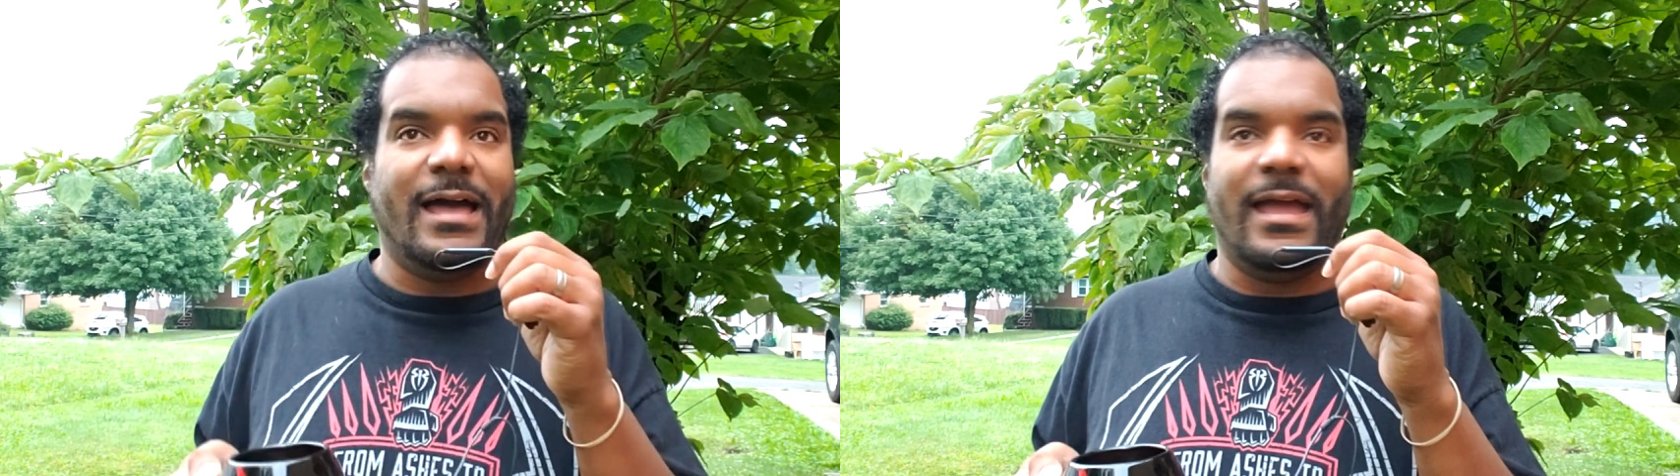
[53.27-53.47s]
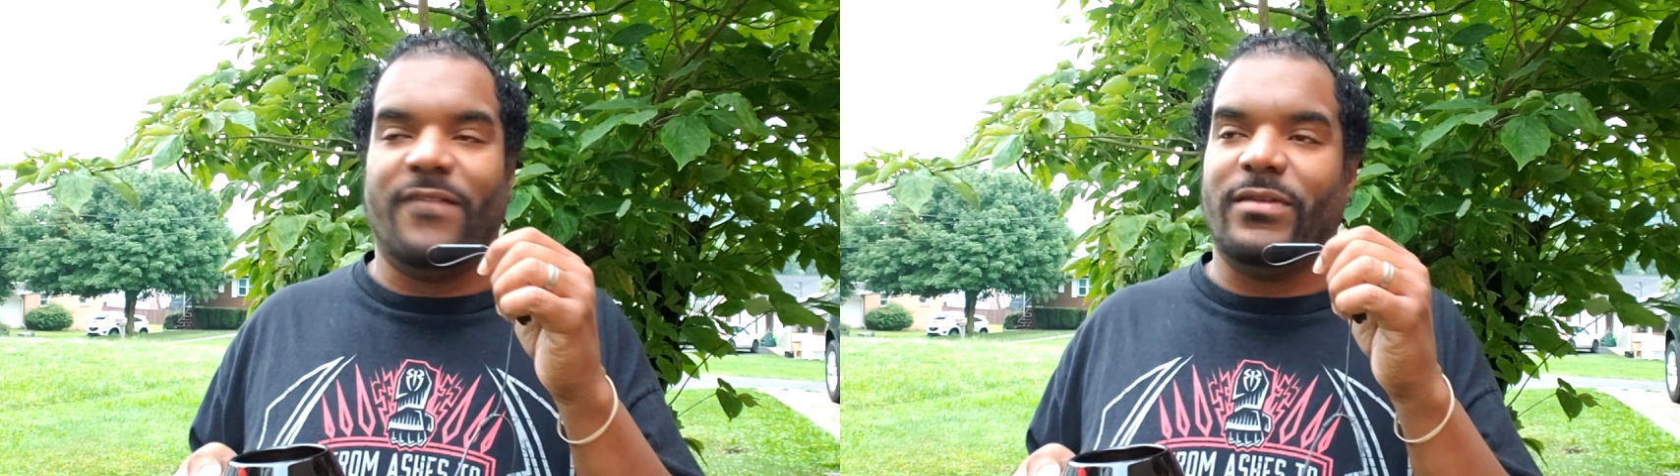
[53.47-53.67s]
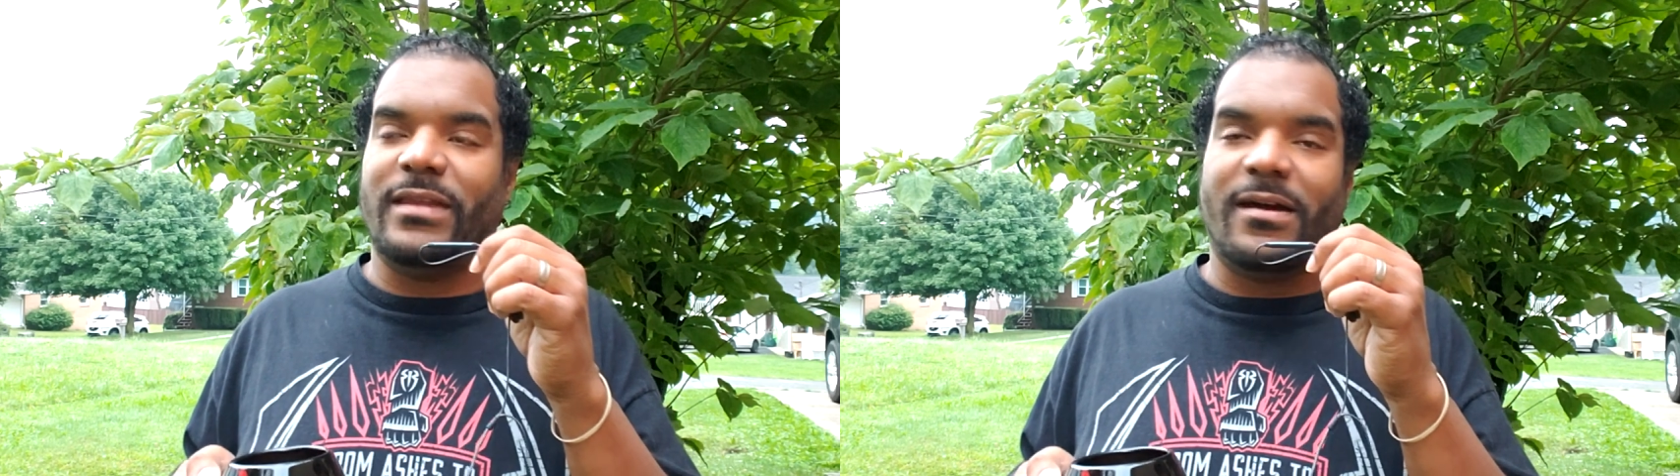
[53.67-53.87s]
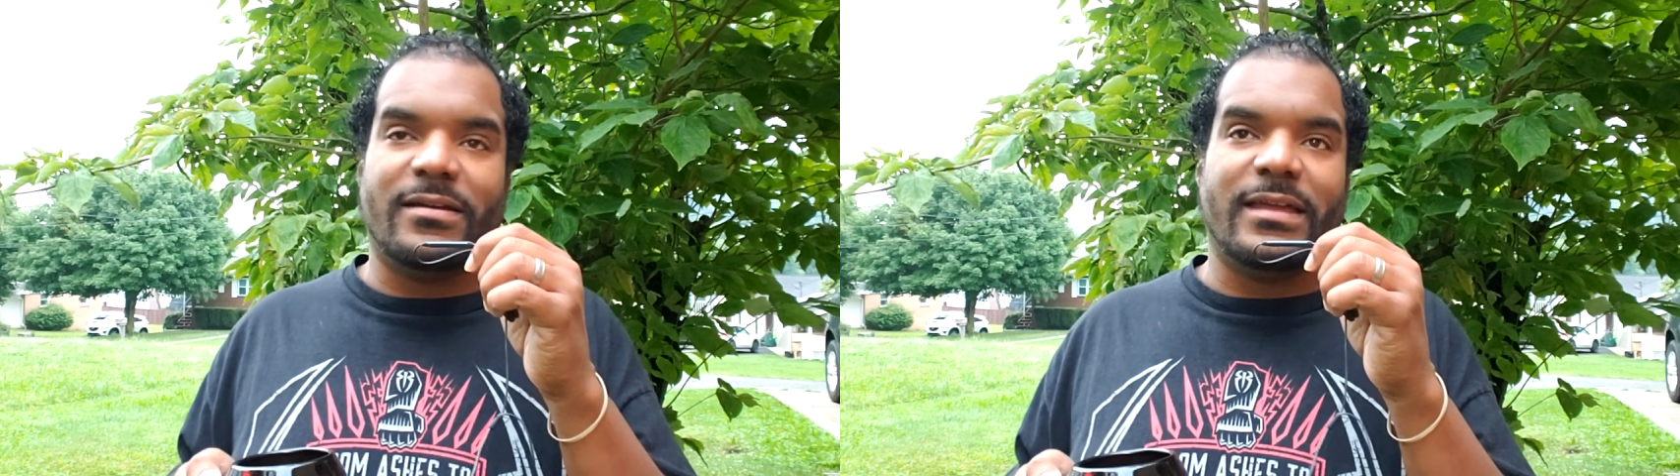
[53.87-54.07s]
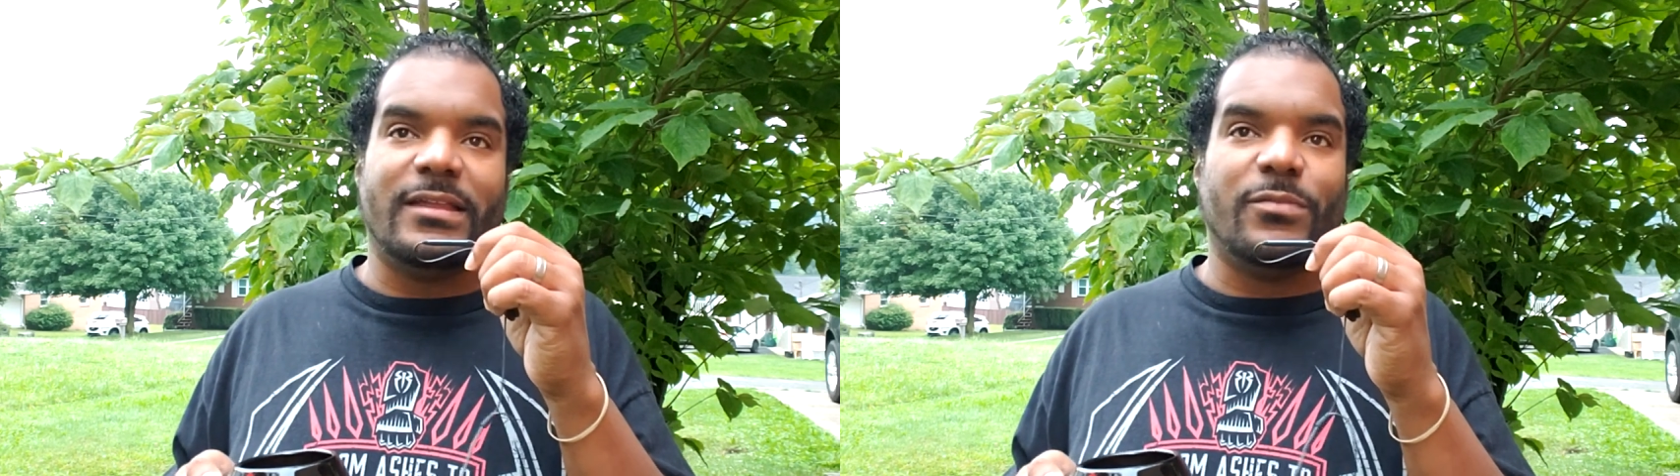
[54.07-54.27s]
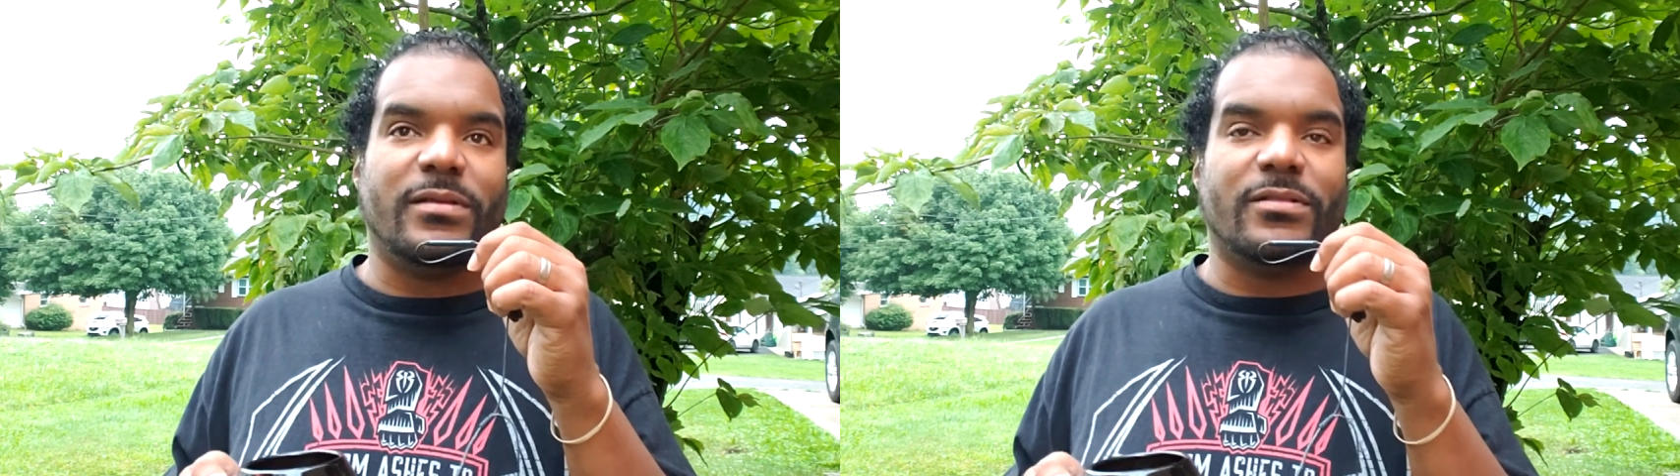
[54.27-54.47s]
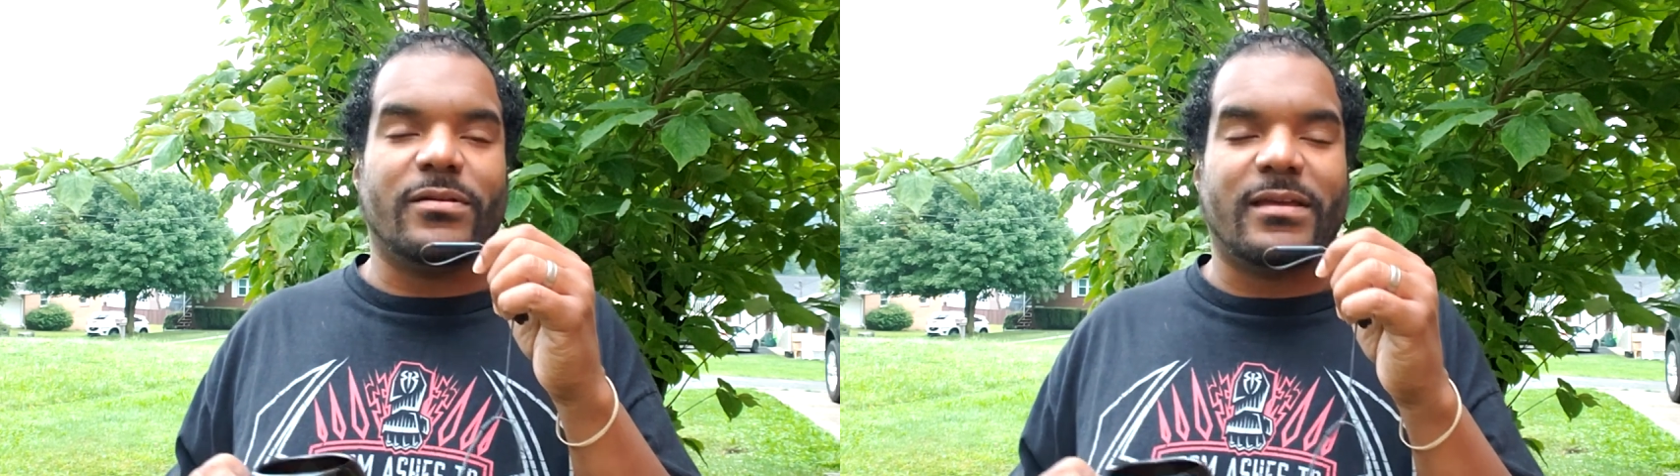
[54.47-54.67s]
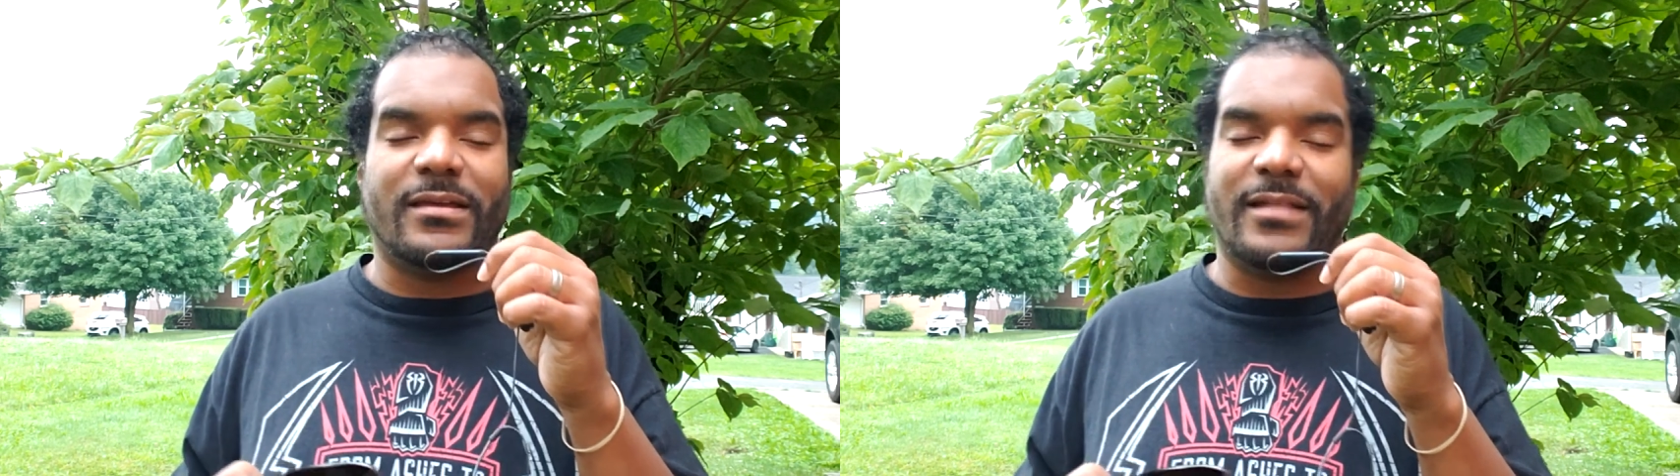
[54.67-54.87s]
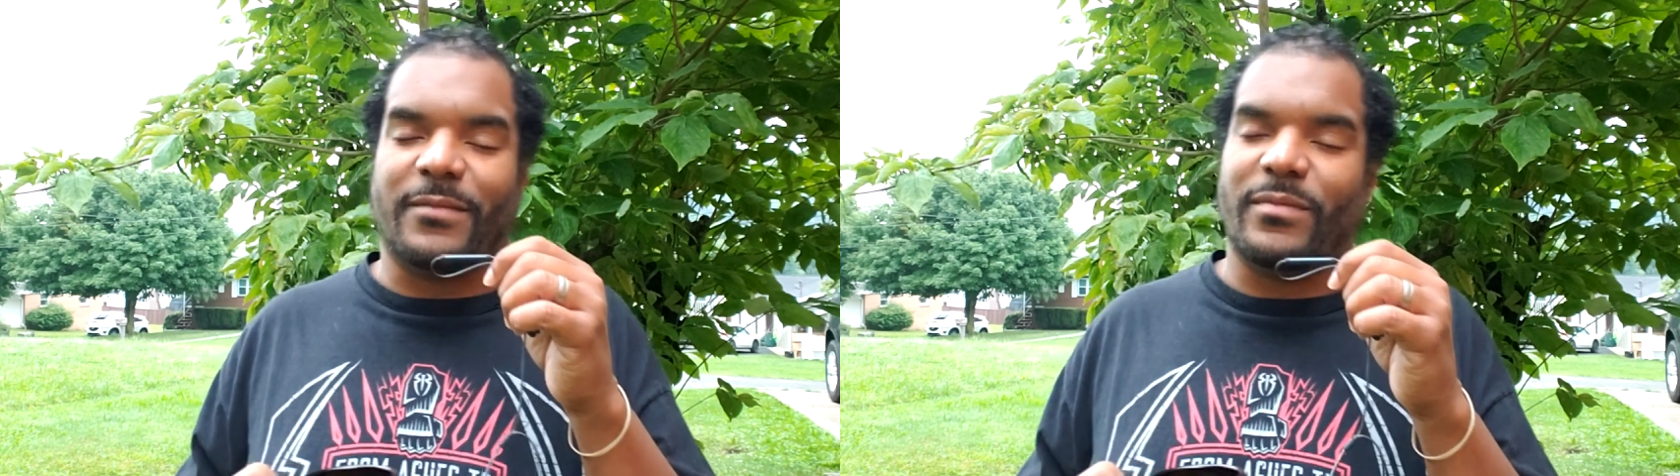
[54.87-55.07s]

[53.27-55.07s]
Every now and then you'll be looking like,